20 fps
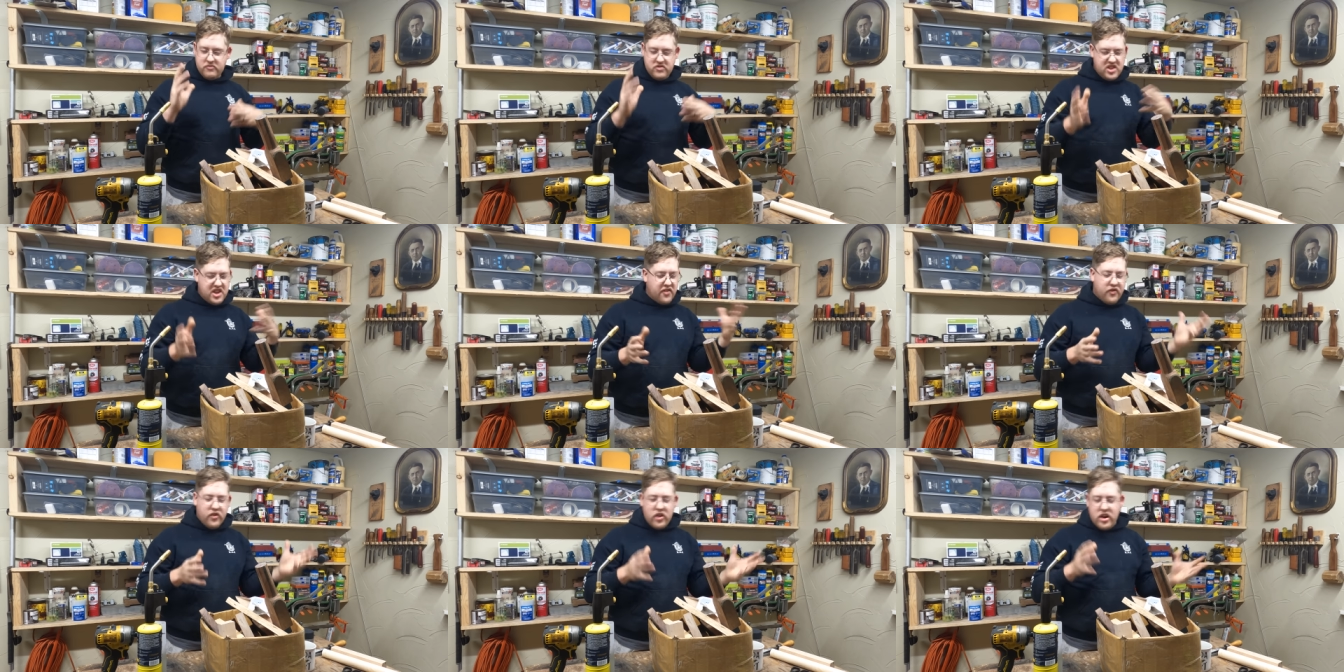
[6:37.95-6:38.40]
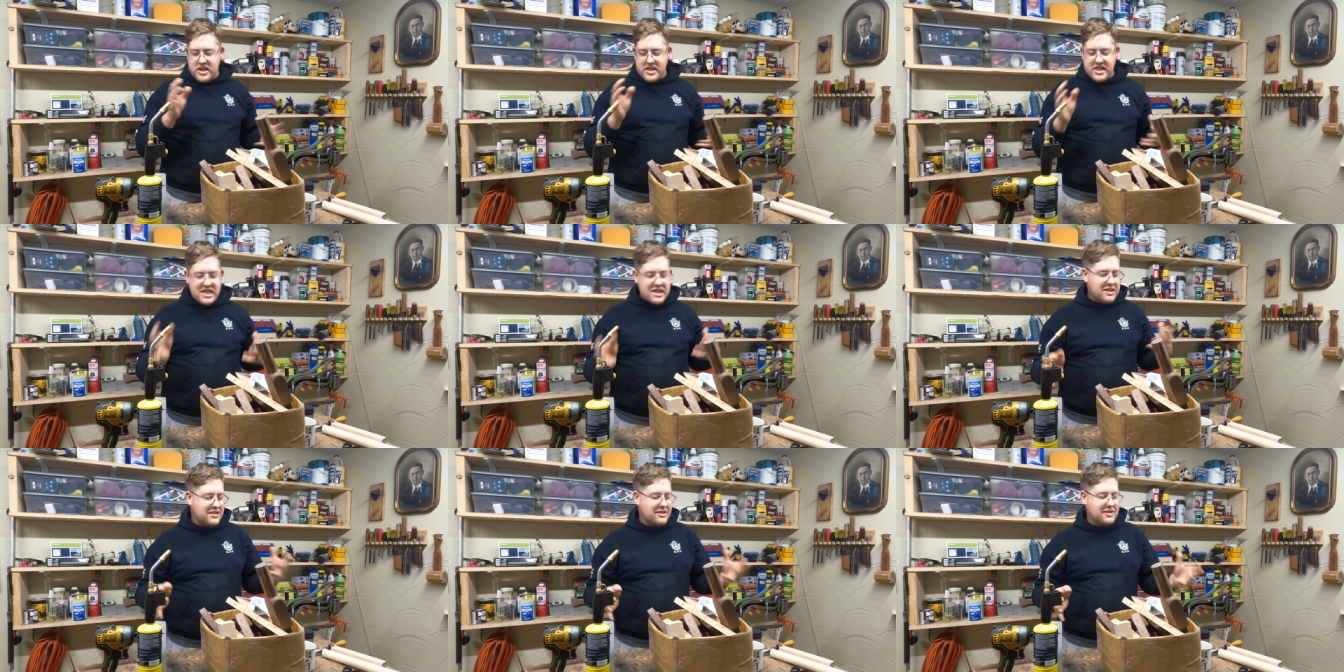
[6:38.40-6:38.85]
different
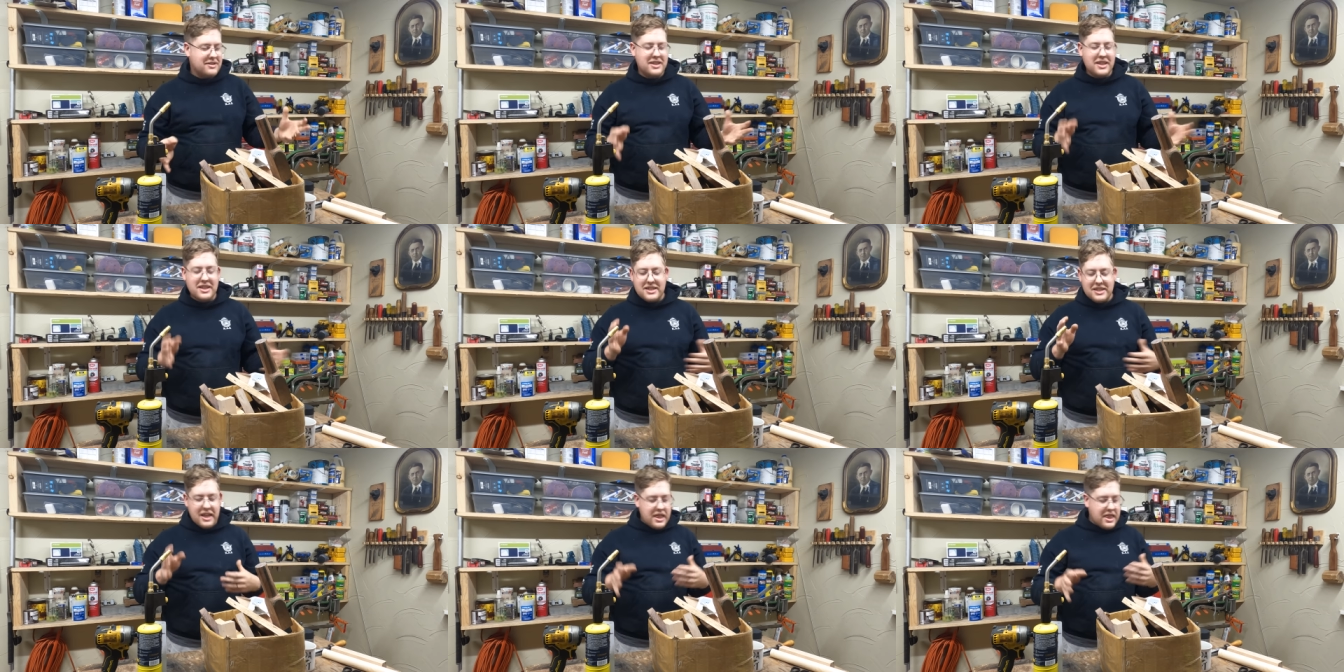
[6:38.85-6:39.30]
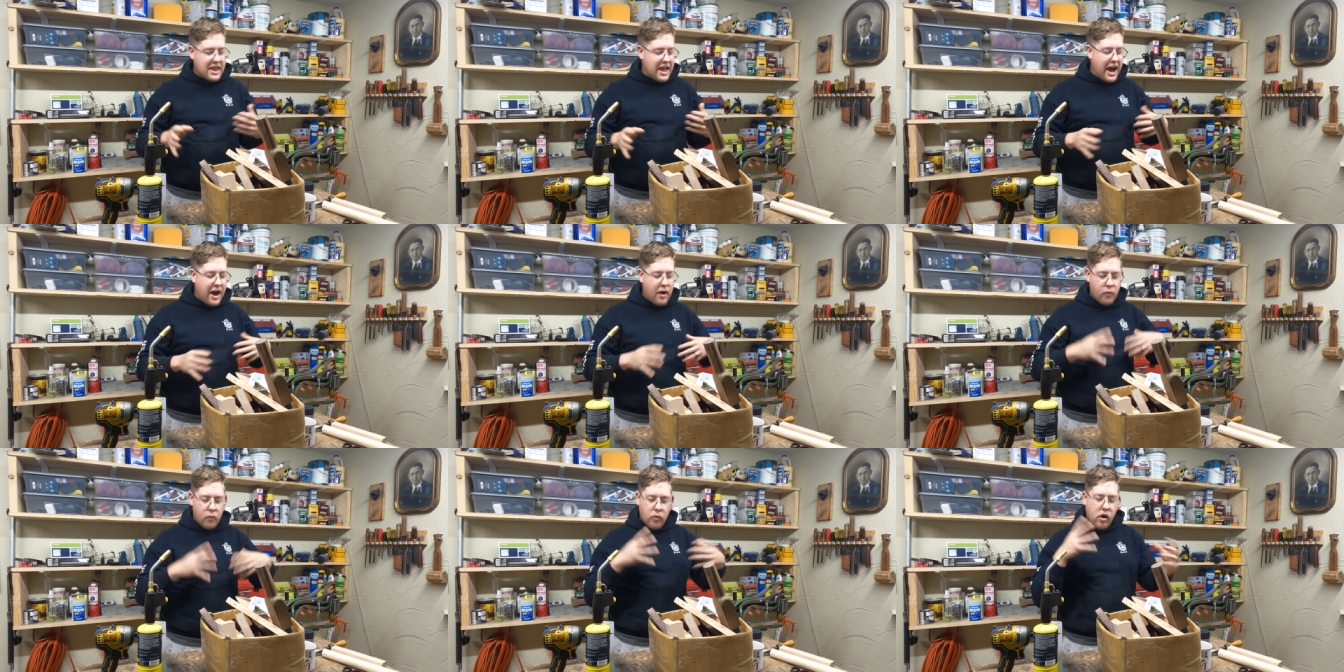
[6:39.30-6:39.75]
things, this and
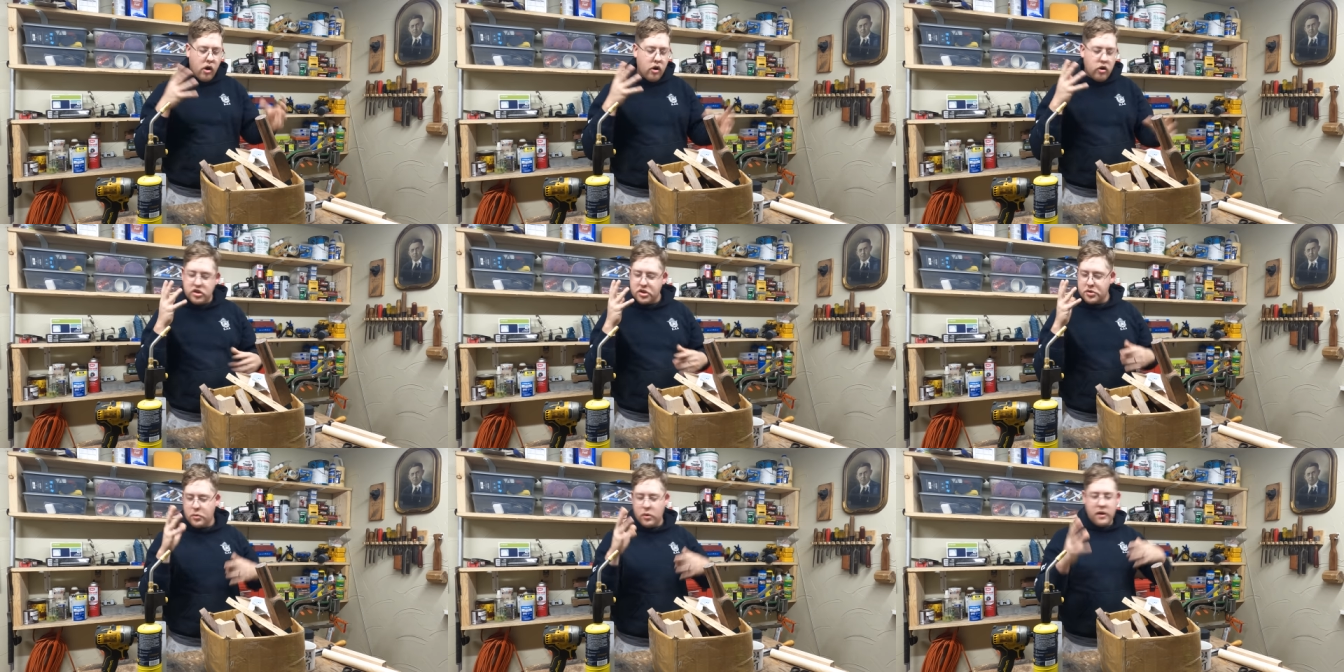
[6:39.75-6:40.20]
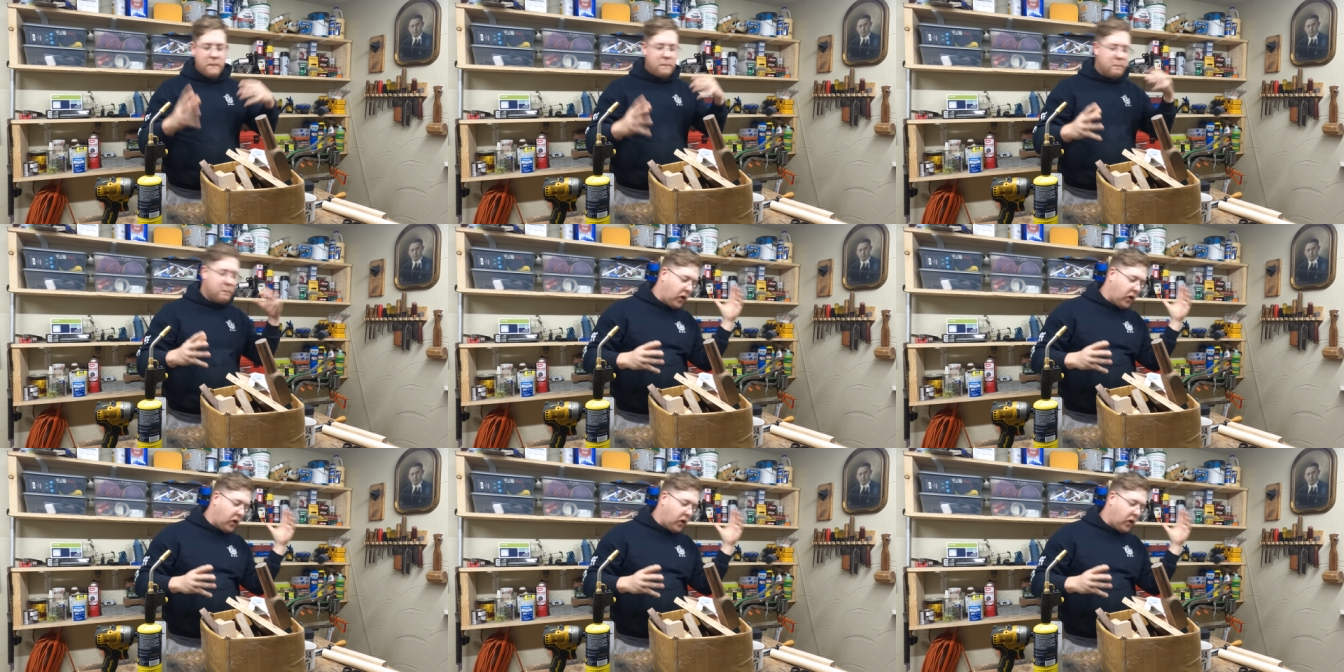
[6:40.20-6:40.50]
that, rosewood,